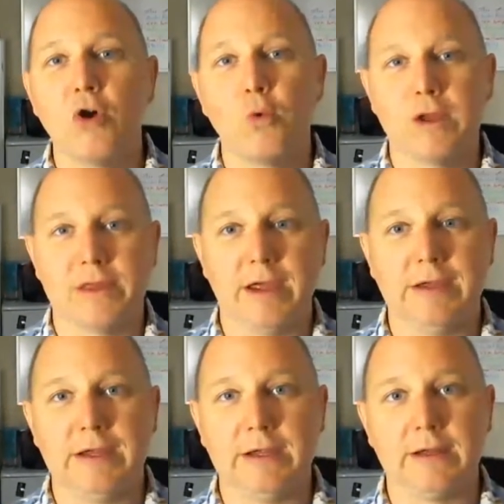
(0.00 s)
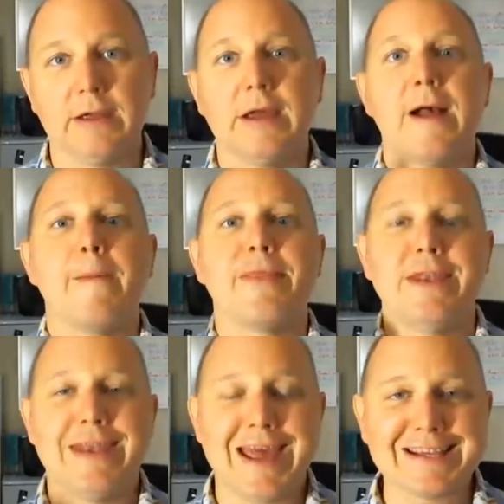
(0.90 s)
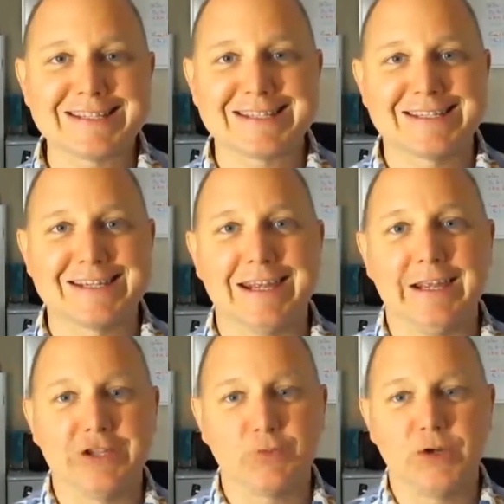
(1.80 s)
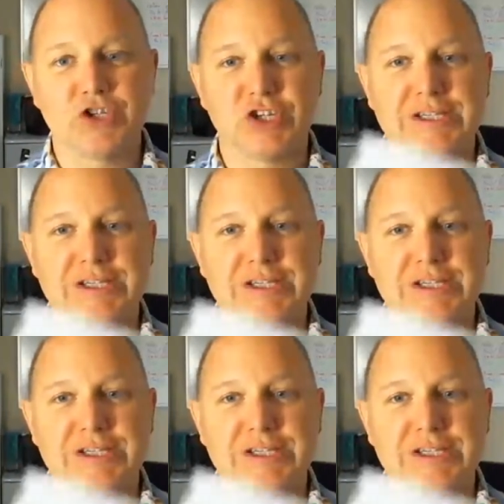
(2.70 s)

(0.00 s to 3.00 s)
what they need. The next stage, which